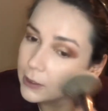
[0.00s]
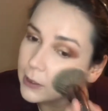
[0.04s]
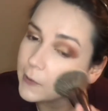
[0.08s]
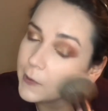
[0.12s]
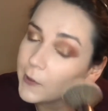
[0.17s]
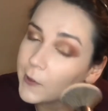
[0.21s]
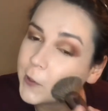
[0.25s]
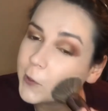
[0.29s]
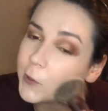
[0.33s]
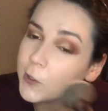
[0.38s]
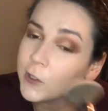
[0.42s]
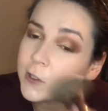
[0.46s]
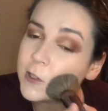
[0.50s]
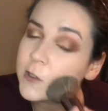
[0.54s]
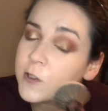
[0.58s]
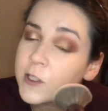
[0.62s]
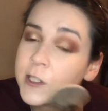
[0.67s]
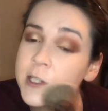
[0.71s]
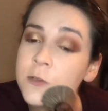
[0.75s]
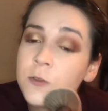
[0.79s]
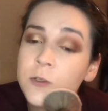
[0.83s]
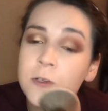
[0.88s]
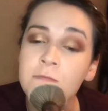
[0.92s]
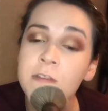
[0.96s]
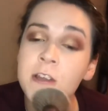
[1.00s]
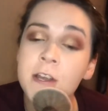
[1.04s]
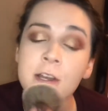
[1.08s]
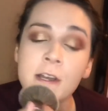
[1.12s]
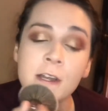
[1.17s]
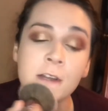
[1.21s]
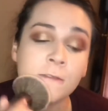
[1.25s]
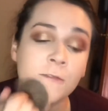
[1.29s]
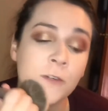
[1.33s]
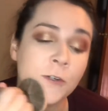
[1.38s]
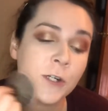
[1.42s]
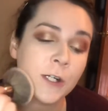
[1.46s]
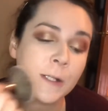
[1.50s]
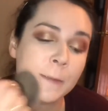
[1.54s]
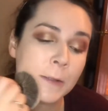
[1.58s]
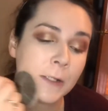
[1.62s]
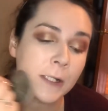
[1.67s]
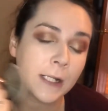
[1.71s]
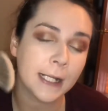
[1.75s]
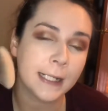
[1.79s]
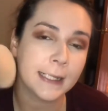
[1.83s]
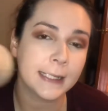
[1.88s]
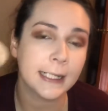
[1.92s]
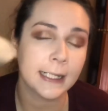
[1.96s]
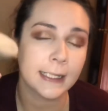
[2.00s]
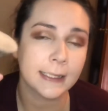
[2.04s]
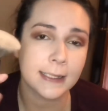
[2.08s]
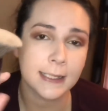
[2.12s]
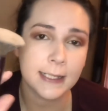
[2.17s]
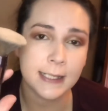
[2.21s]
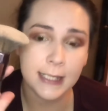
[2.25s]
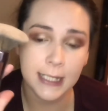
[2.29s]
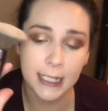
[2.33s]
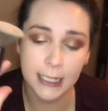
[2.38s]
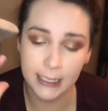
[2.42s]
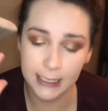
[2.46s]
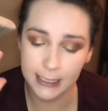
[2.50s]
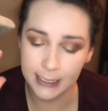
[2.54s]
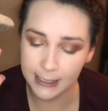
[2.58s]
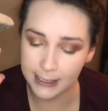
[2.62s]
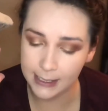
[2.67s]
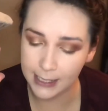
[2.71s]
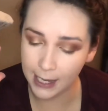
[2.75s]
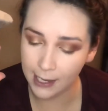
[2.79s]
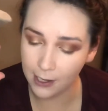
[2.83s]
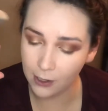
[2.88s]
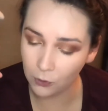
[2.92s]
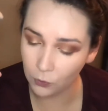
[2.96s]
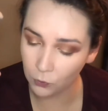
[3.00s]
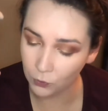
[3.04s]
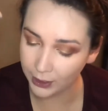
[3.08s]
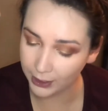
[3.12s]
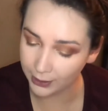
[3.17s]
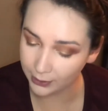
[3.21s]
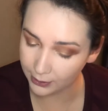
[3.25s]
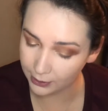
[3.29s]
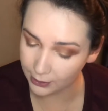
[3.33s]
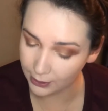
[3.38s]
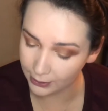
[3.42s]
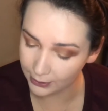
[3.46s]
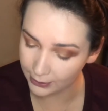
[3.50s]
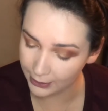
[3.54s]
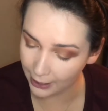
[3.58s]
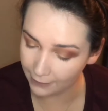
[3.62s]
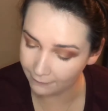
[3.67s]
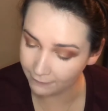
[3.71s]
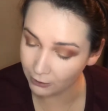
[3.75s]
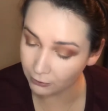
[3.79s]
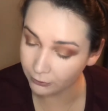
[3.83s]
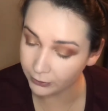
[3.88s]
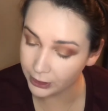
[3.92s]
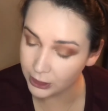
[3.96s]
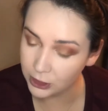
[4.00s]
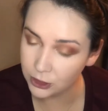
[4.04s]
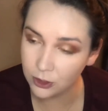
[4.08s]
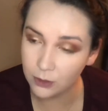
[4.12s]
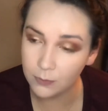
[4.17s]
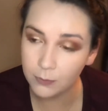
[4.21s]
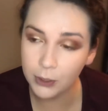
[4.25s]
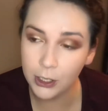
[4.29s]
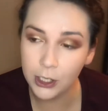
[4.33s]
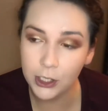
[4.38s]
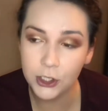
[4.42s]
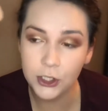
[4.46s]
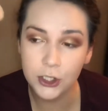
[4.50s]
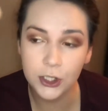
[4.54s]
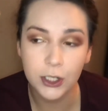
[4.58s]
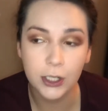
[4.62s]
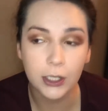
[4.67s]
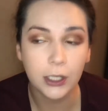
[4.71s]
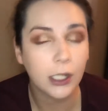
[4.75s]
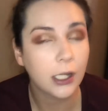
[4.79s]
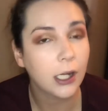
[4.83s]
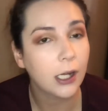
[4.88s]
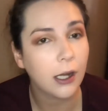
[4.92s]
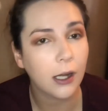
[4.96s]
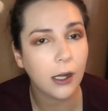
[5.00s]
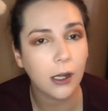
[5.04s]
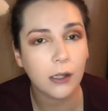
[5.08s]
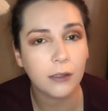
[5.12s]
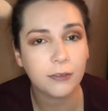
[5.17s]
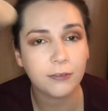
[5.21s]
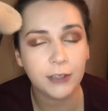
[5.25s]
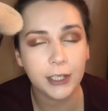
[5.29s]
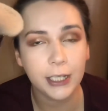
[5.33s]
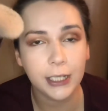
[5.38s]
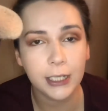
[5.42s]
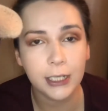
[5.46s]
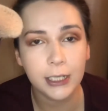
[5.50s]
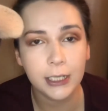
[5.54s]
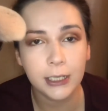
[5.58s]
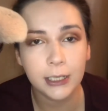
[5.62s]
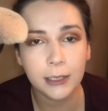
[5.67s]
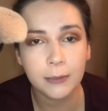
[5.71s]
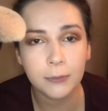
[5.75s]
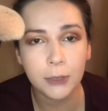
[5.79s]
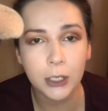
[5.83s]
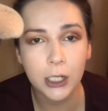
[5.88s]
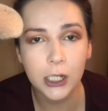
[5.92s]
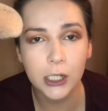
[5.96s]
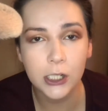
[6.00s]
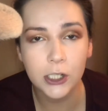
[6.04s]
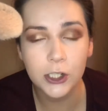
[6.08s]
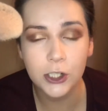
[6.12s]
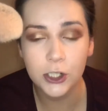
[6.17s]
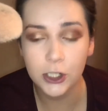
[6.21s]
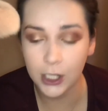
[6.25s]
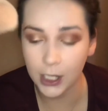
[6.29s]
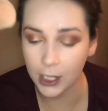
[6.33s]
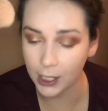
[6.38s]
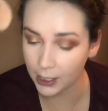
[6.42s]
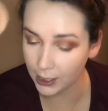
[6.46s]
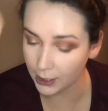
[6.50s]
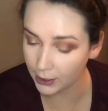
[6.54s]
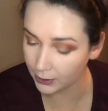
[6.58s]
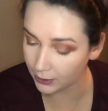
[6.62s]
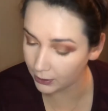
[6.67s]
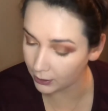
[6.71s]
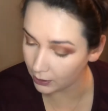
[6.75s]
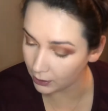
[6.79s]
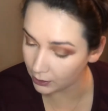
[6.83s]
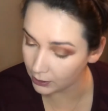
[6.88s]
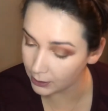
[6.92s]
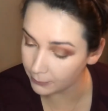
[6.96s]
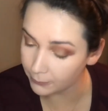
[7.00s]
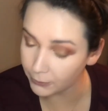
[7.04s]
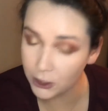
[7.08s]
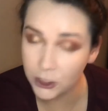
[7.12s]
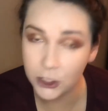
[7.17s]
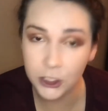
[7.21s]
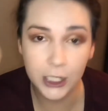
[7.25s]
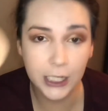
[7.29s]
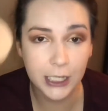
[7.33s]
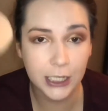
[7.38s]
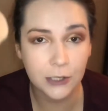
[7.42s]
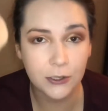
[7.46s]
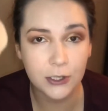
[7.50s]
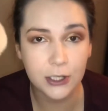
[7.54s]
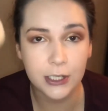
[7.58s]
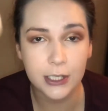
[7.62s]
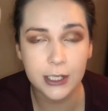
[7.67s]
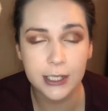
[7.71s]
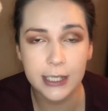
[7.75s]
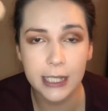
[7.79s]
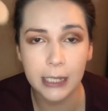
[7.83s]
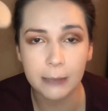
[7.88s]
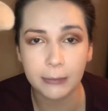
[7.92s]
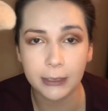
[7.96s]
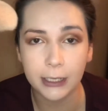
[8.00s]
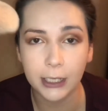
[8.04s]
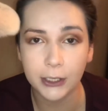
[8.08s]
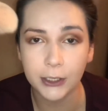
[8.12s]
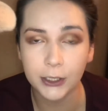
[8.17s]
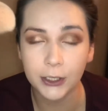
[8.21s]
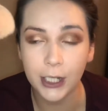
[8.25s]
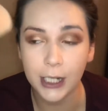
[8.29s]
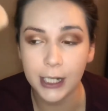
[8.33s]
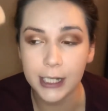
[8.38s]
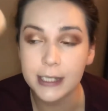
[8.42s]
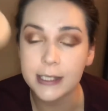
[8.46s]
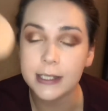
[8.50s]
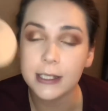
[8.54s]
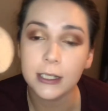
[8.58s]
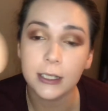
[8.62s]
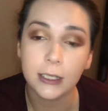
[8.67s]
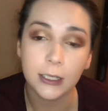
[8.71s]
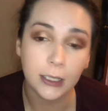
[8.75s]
And these are very affordable. I got this in a set with that foundation brush, a fan brush, and the brush that I used to set my under eyes.